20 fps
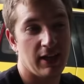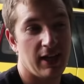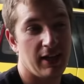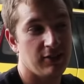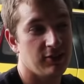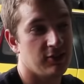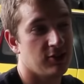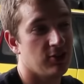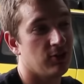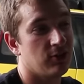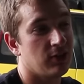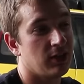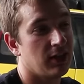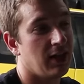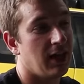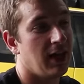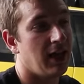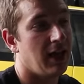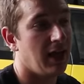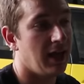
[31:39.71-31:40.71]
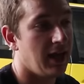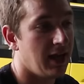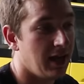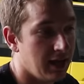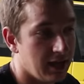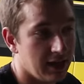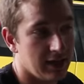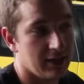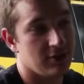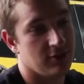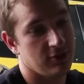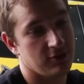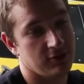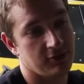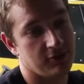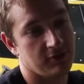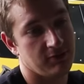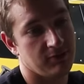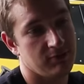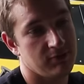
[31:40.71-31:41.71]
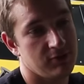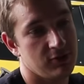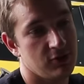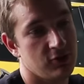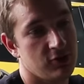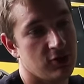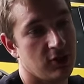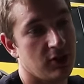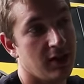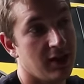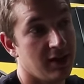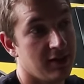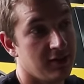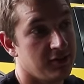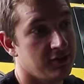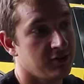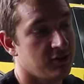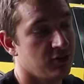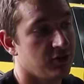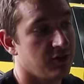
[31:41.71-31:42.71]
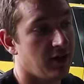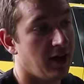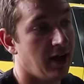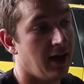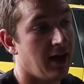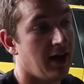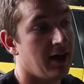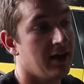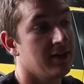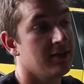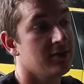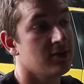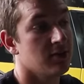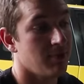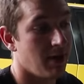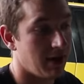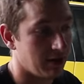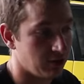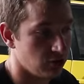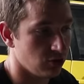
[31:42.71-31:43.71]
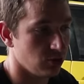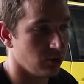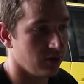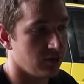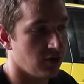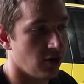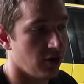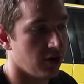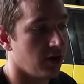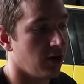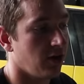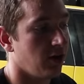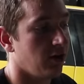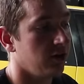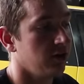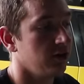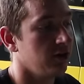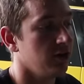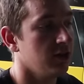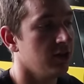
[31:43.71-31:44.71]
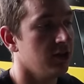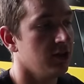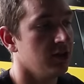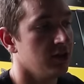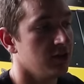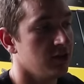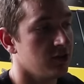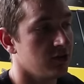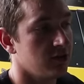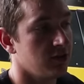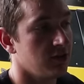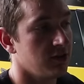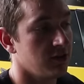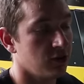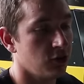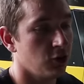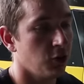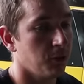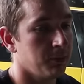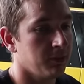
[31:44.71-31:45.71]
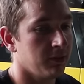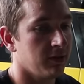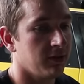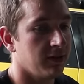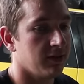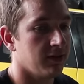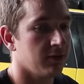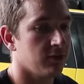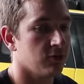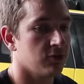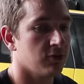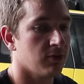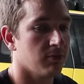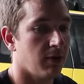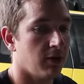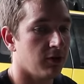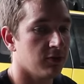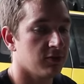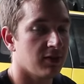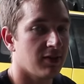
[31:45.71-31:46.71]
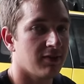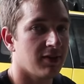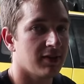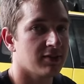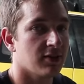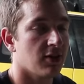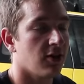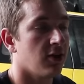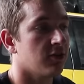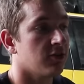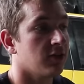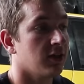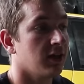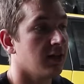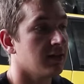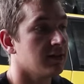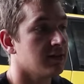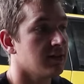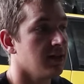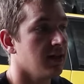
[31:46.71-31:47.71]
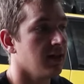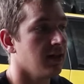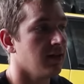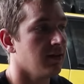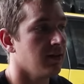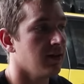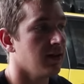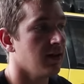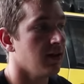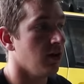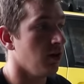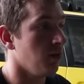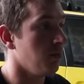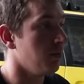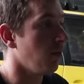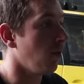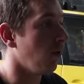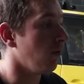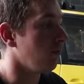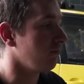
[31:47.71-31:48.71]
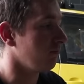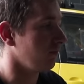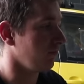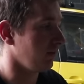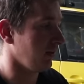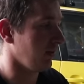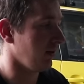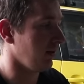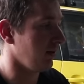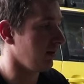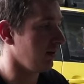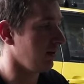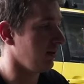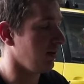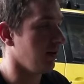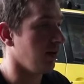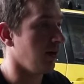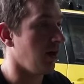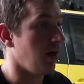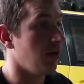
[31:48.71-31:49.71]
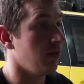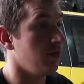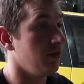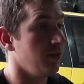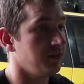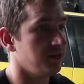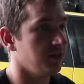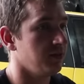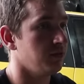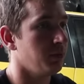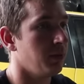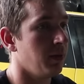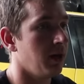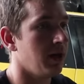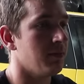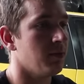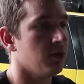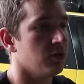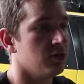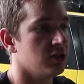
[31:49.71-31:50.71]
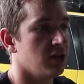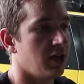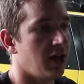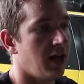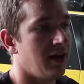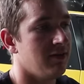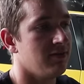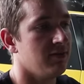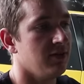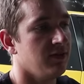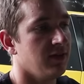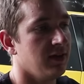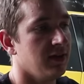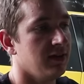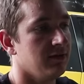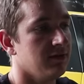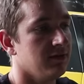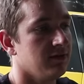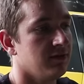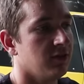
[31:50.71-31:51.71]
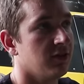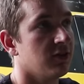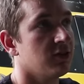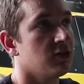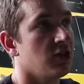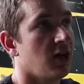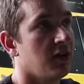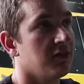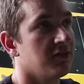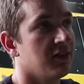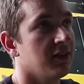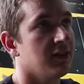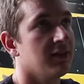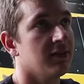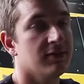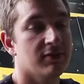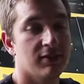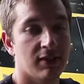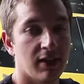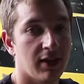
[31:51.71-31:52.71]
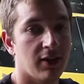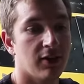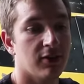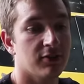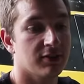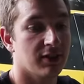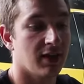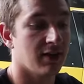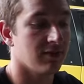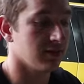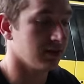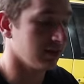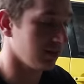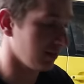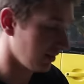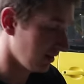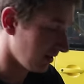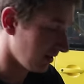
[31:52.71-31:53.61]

It's took ages just to lay this stuff out, to make sure we've got it all. There's a couple of little nuts and bolts that I've had to order again today, but this is pretty much everything for the chassis to get it all together.